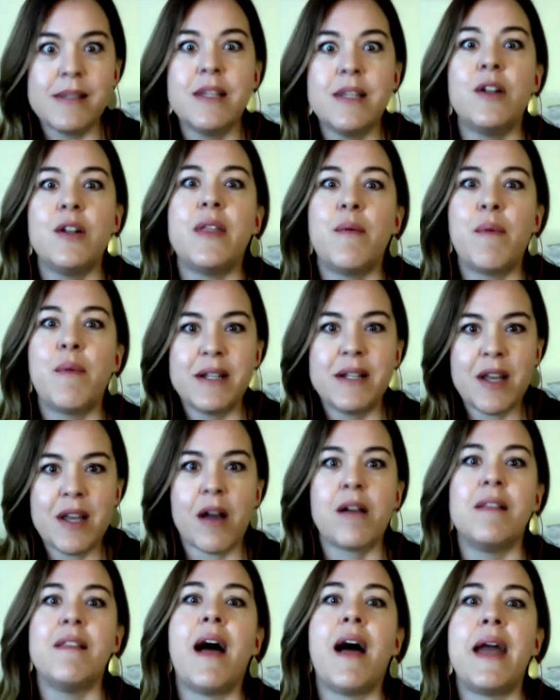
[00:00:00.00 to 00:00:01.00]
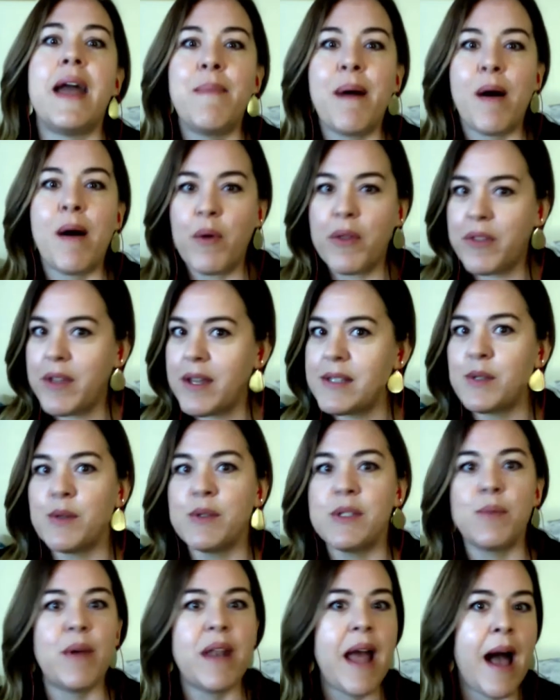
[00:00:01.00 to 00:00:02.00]
They want to talk a lot about, well, this
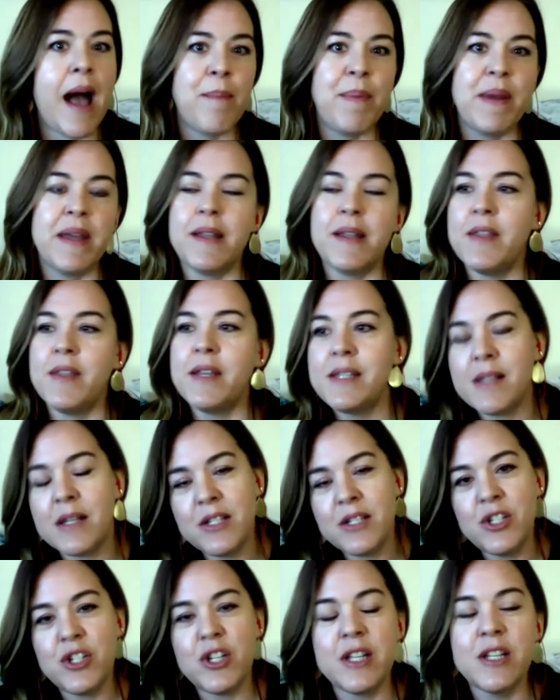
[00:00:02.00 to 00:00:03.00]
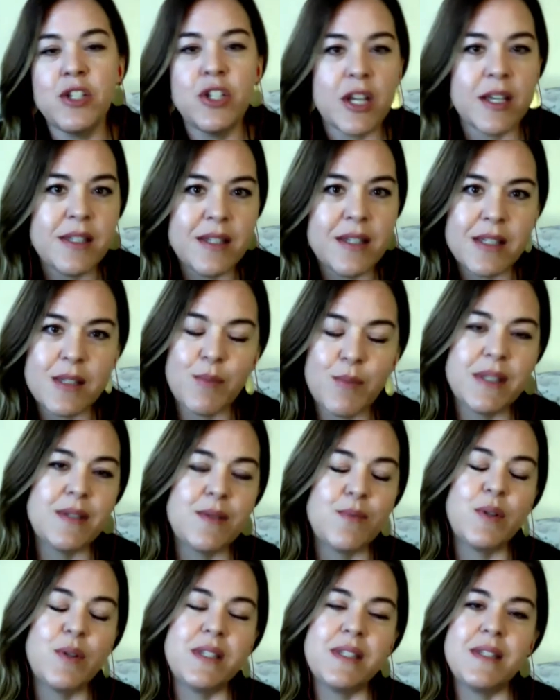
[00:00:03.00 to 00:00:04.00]
was what happened, and this injustice
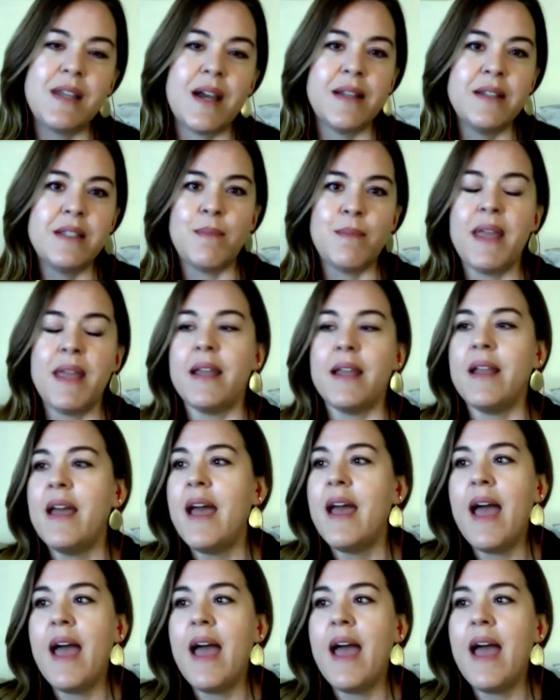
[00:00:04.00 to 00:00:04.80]
was done to me.